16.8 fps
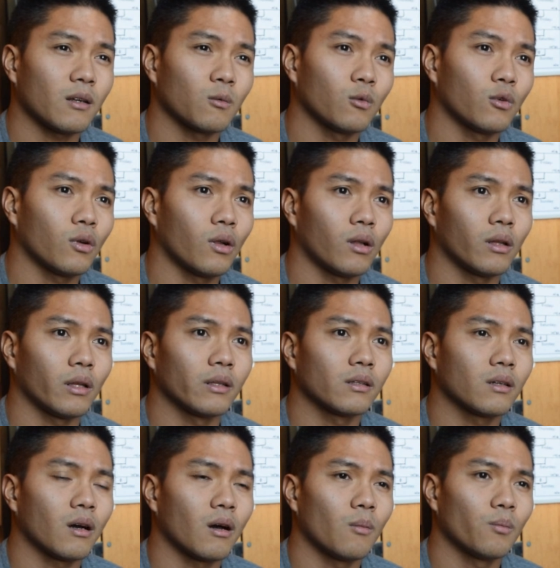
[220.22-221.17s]
will
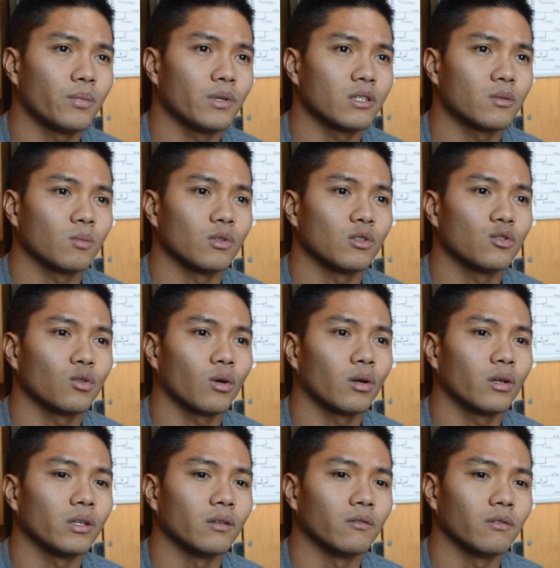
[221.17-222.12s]
encompass
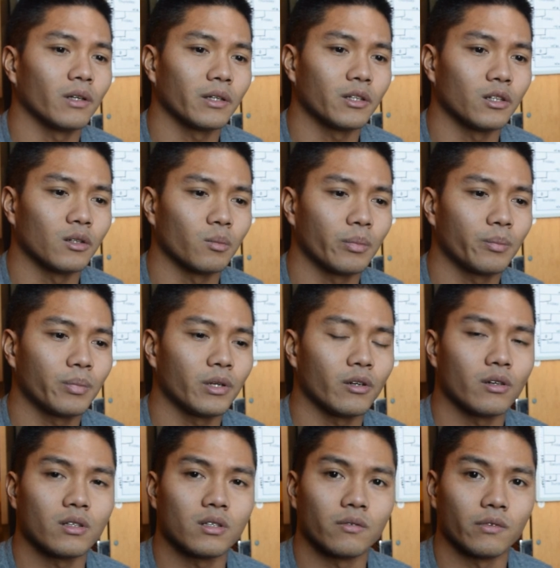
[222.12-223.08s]
majority of like your
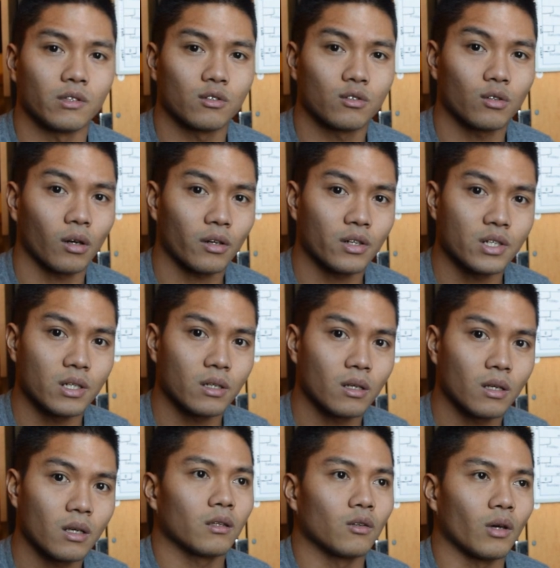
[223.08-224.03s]
periods of instruction.
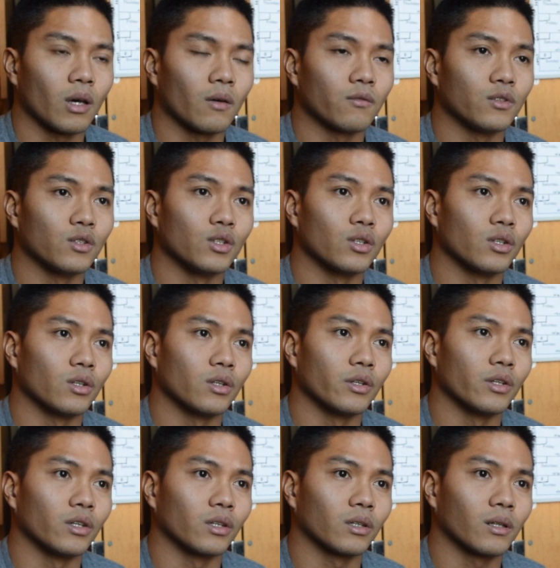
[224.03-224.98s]
You have
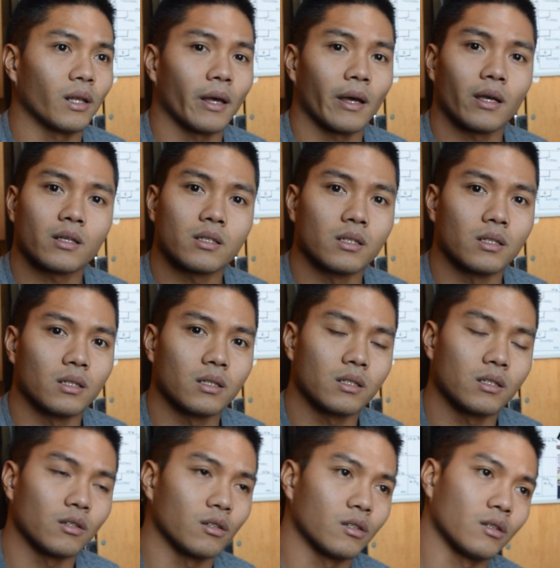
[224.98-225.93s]
your
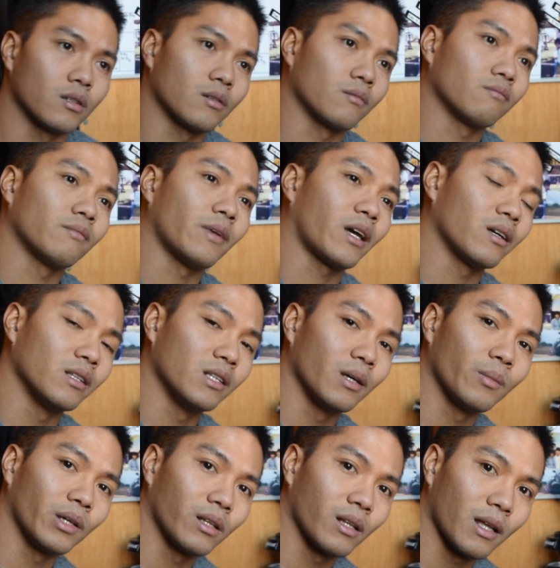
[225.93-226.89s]
classes, your
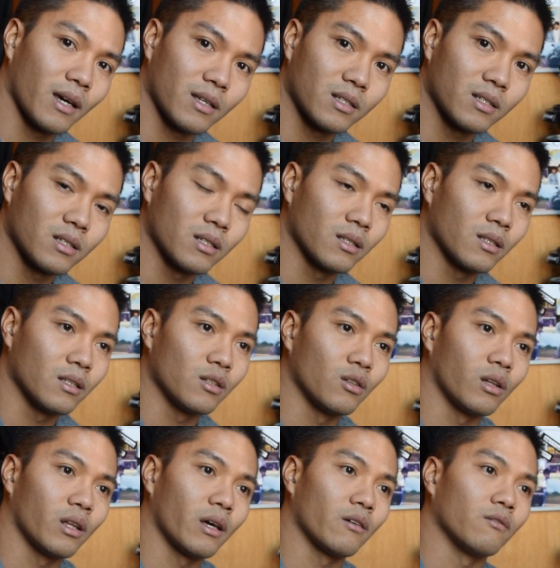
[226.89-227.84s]
academic classes, and then
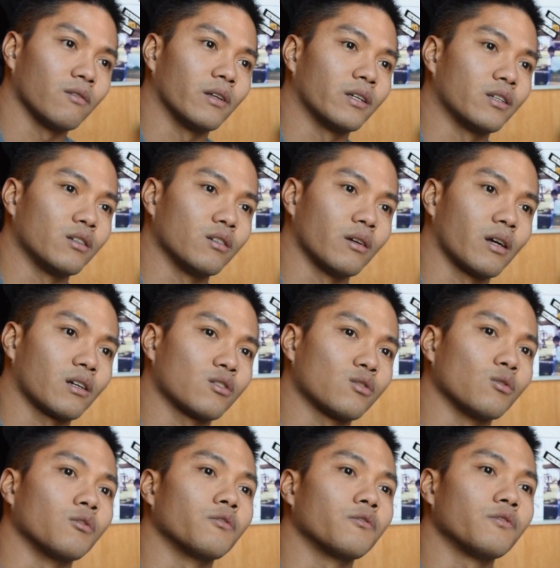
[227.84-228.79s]
you'll have like your
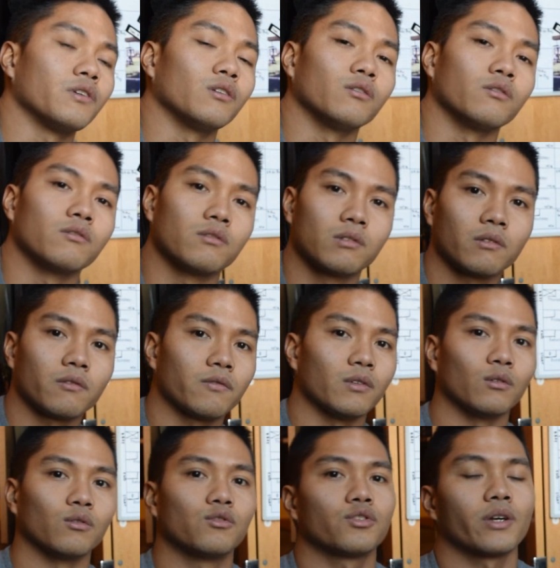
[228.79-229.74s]
actual
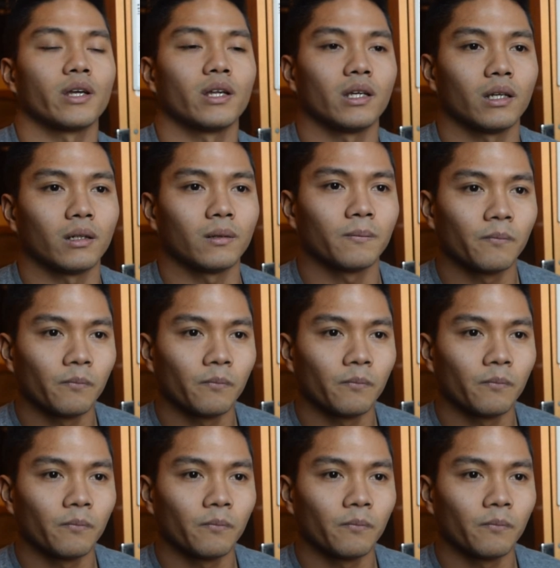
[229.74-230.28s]
field training